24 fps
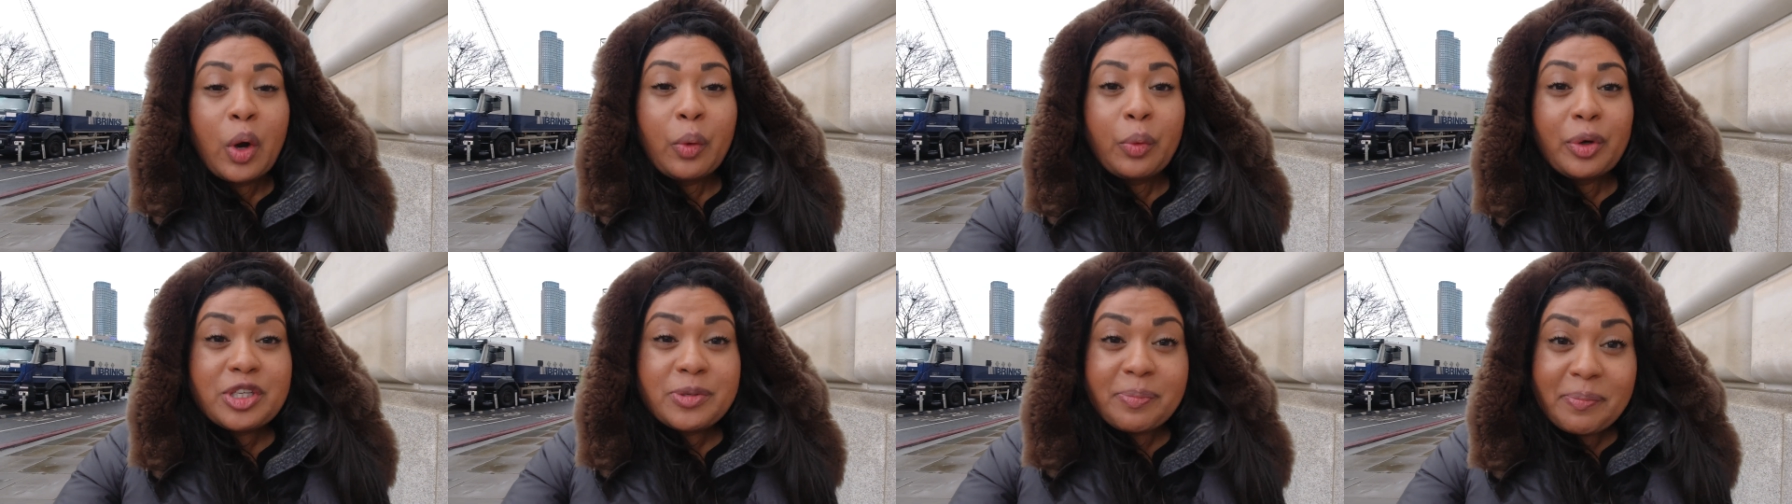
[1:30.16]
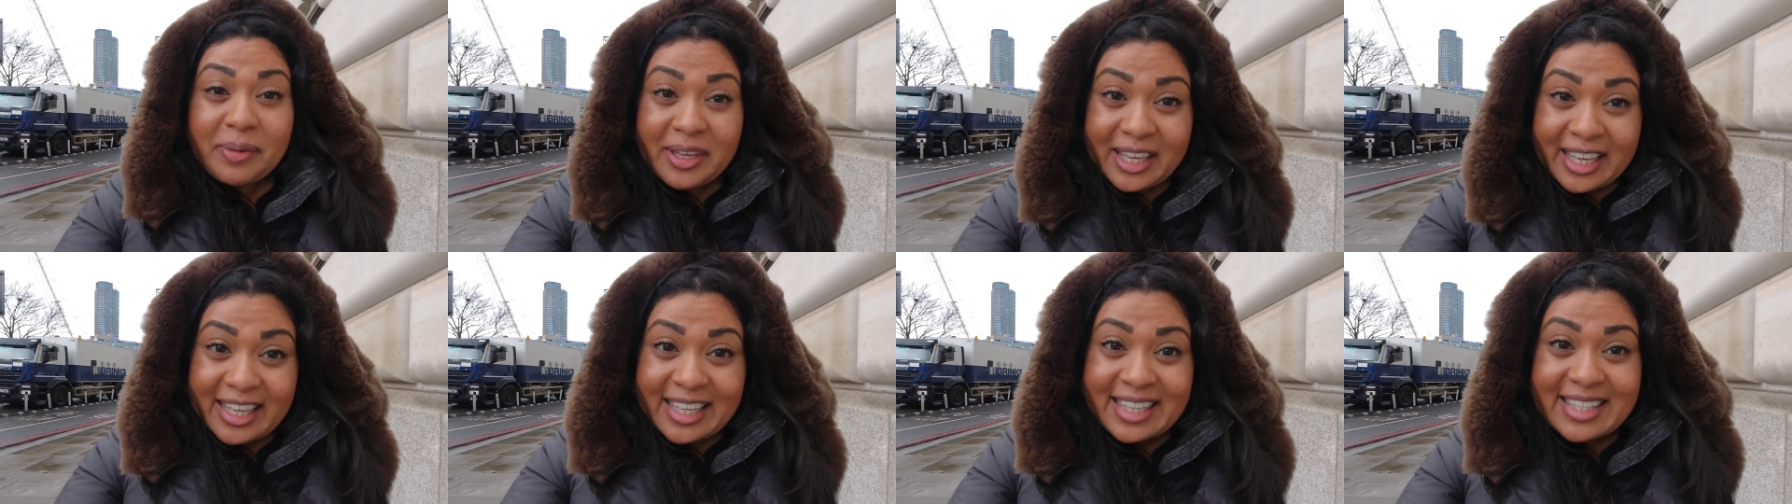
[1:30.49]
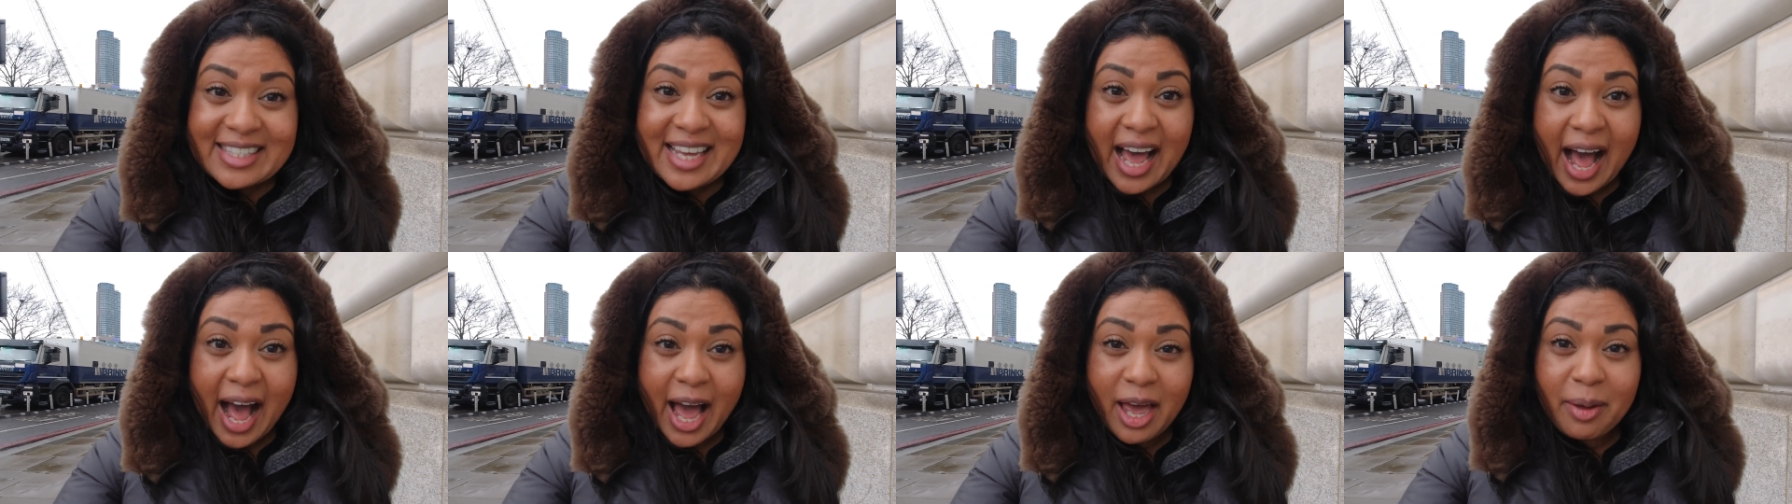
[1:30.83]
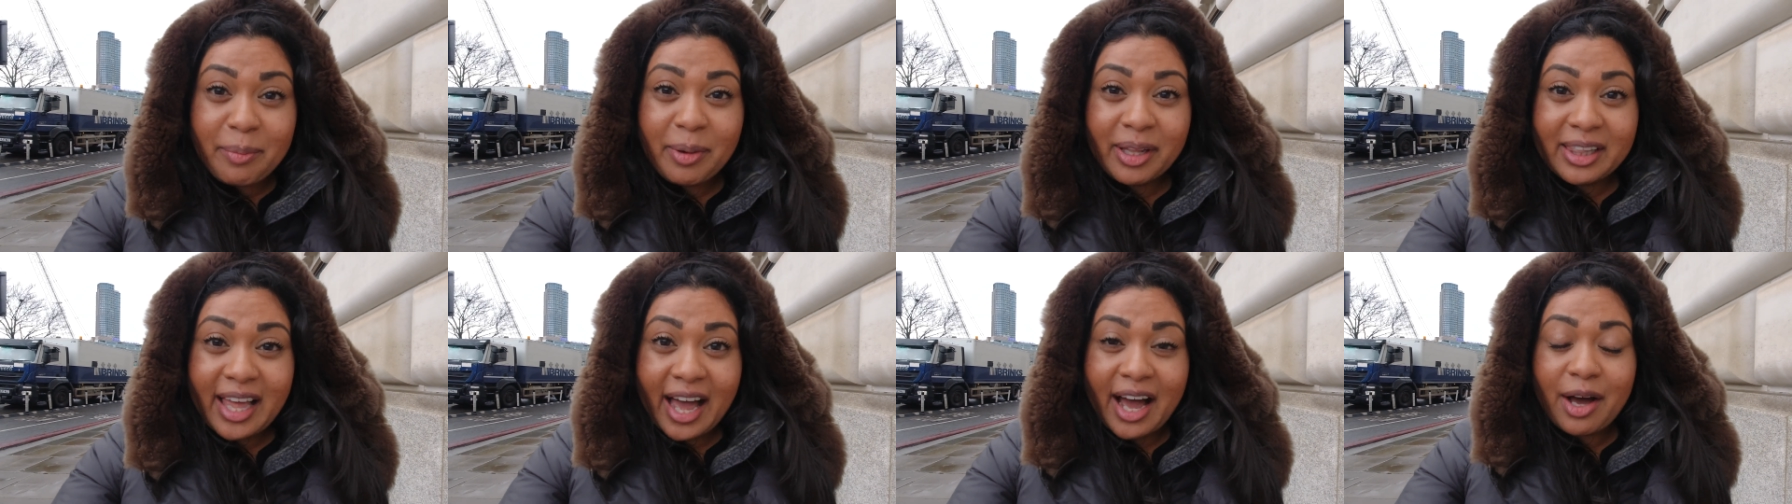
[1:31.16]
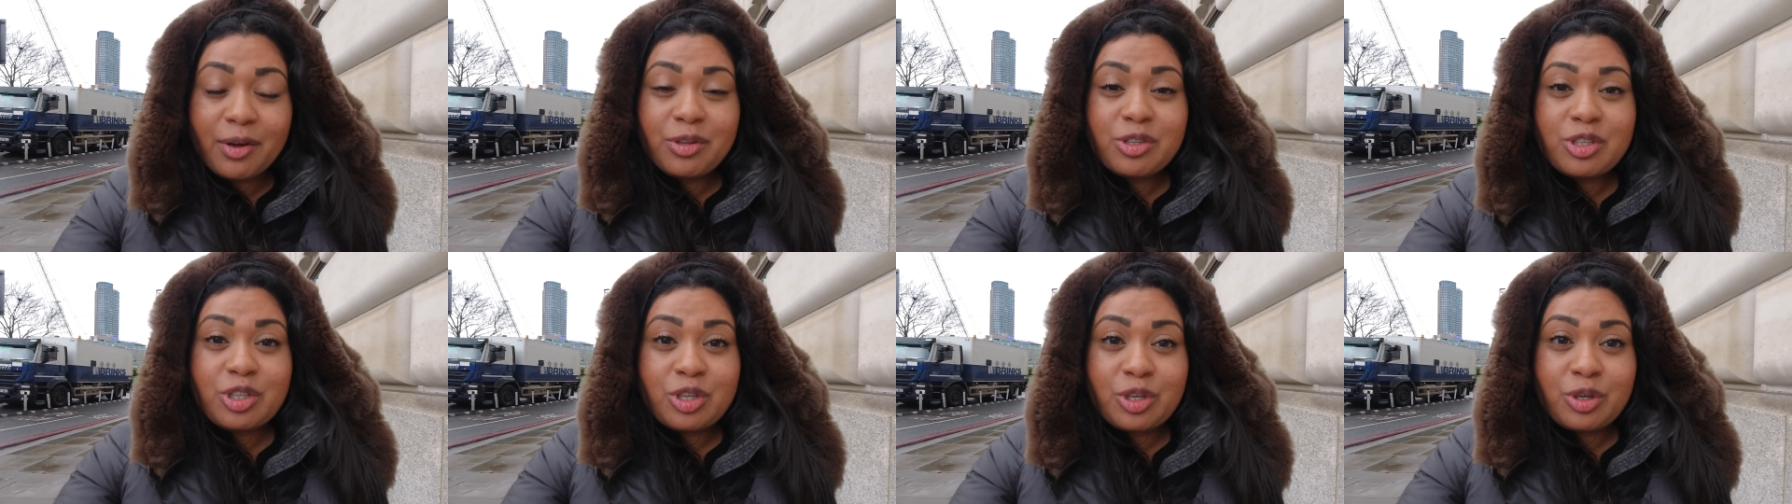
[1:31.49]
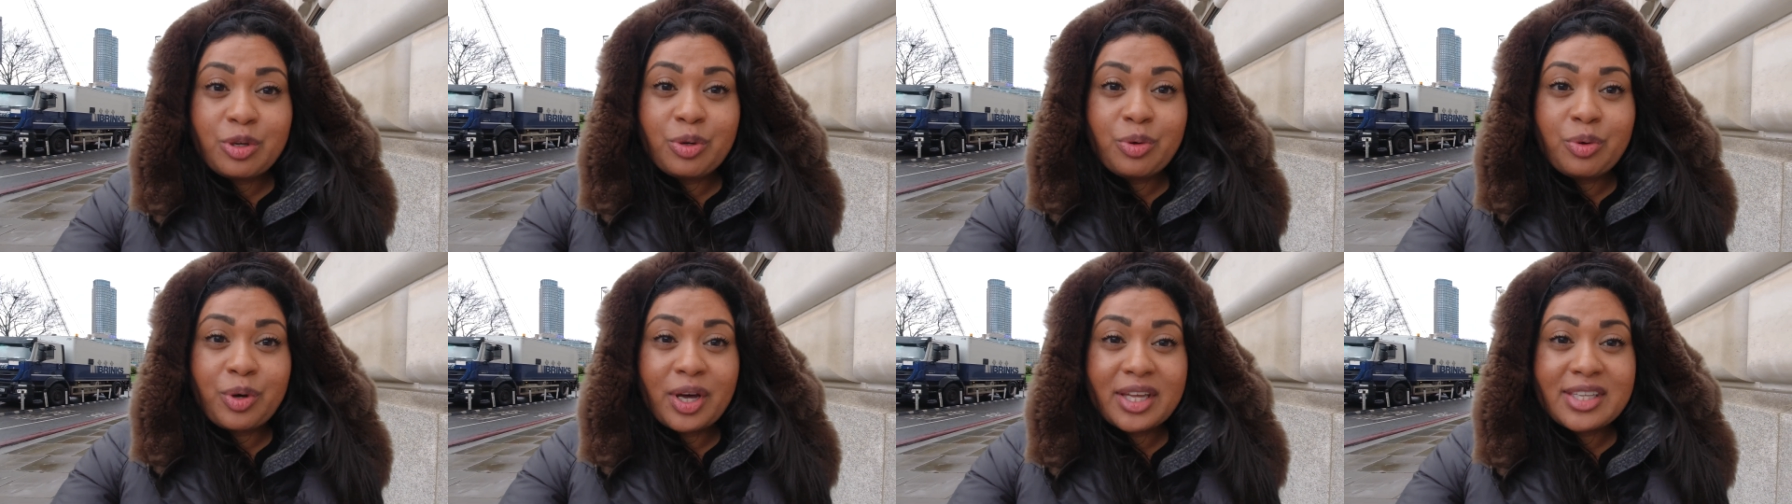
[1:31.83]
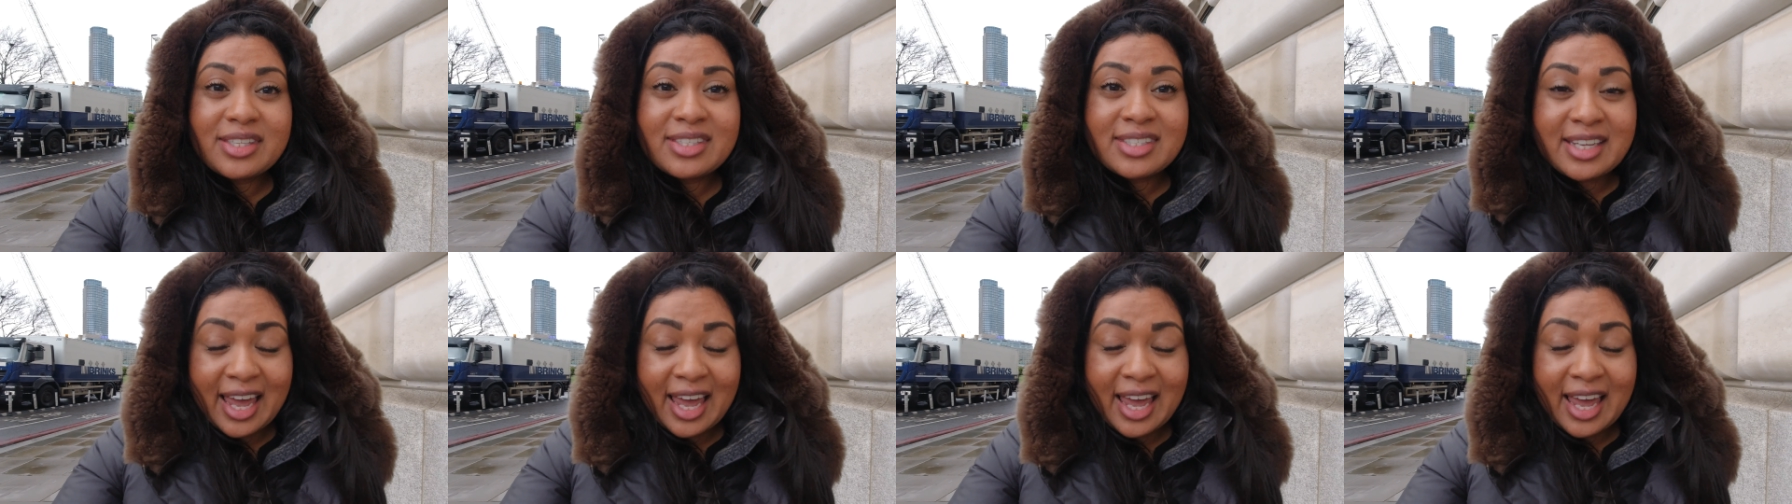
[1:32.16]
which means I'm allowed to